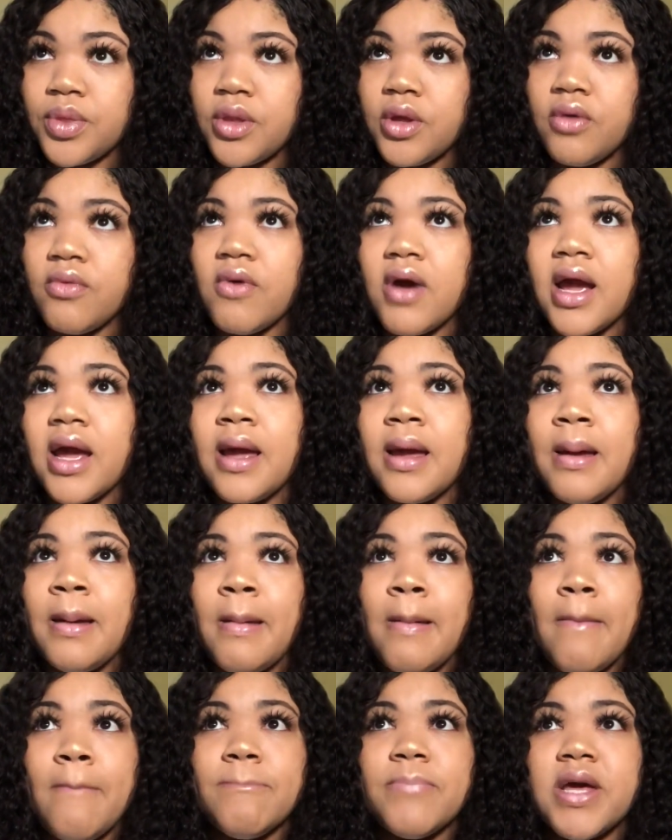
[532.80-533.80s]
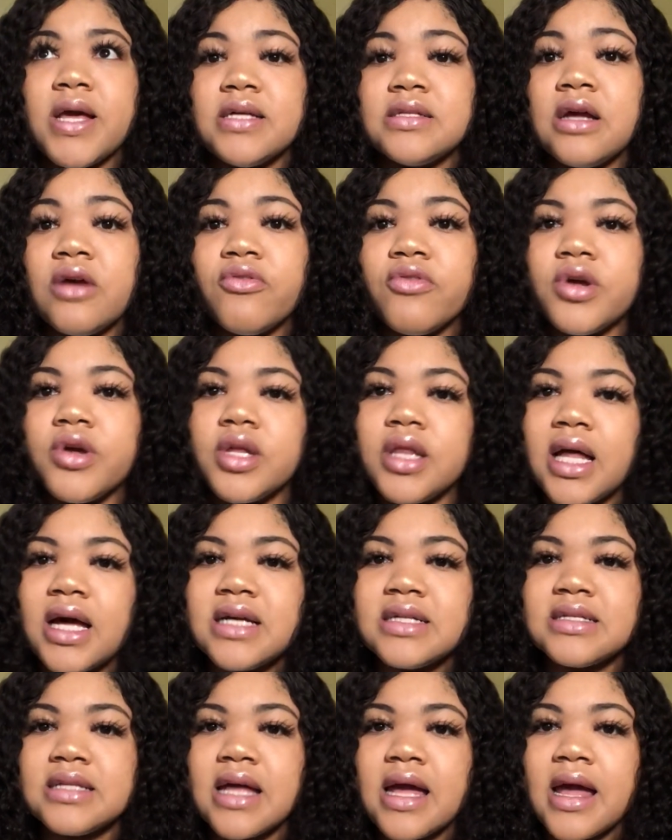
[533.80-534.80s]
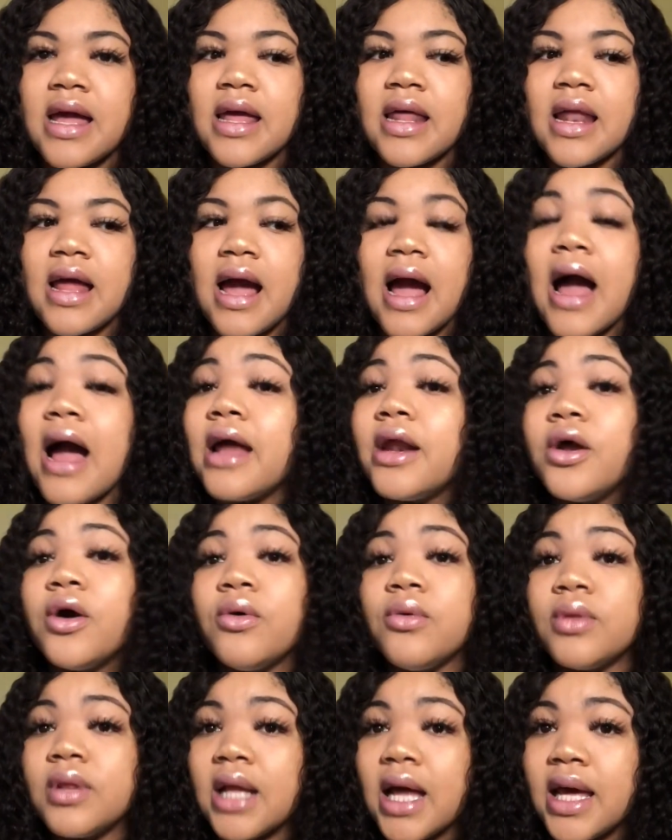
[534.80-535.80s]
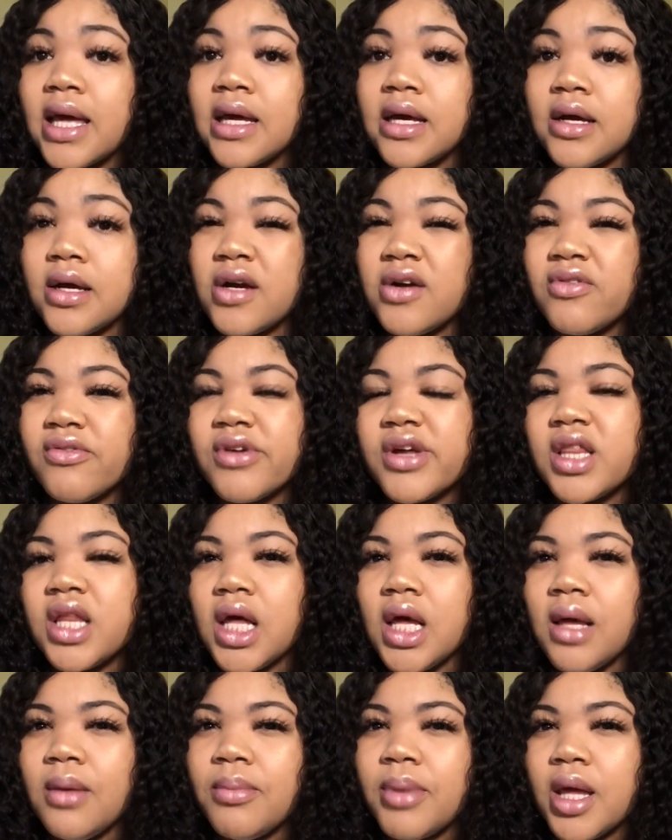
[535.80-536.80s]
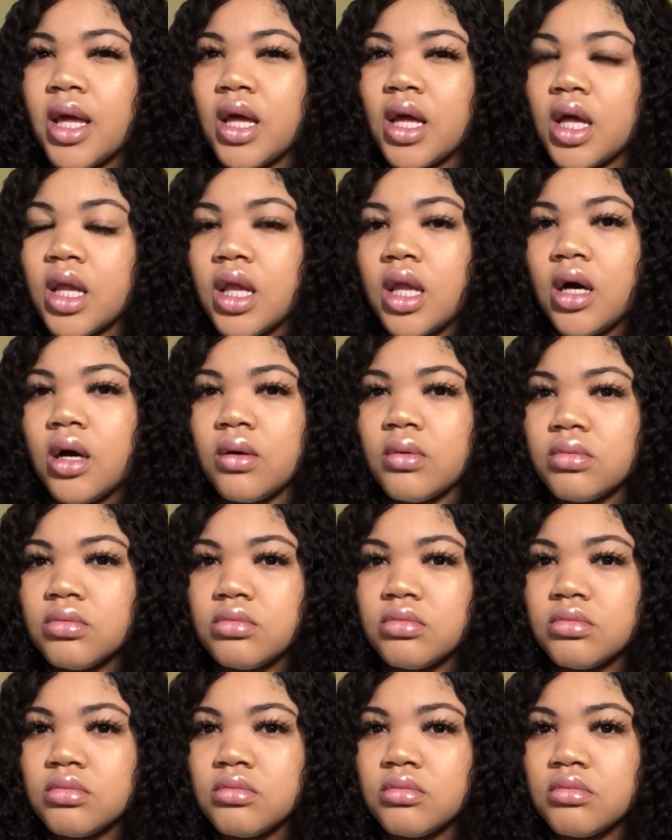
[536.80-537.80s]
right? Because I realize that I don't like really being alone,